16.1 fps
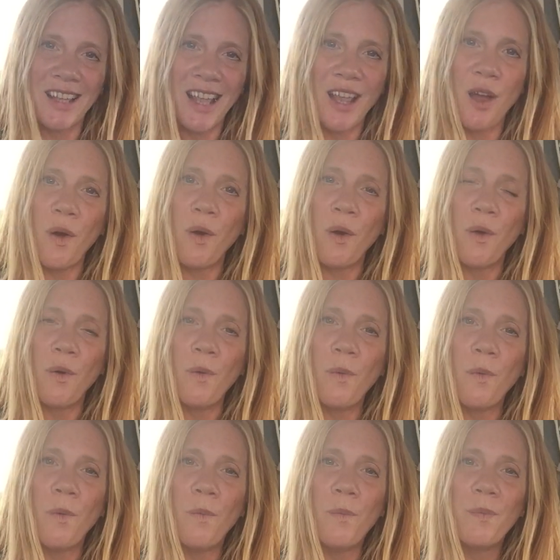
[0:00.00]
They are
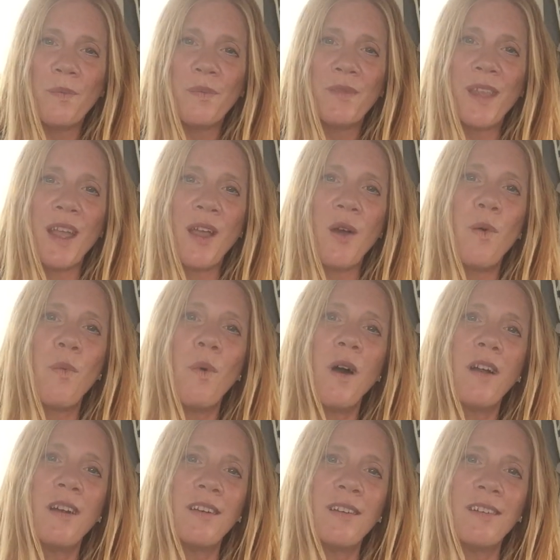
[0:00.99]
they are
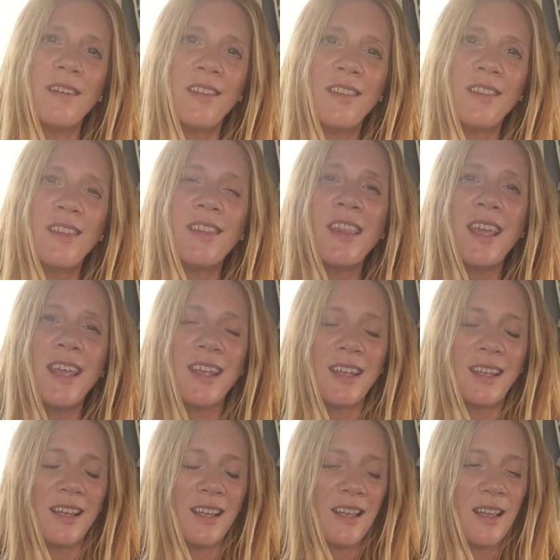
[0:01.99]
one
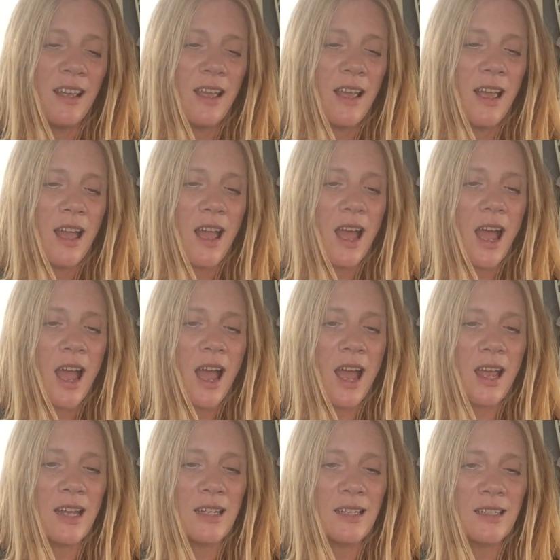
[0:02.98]
thing
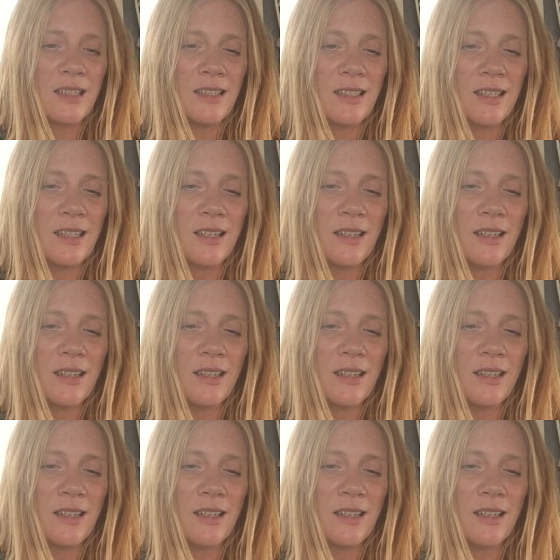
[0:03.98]
and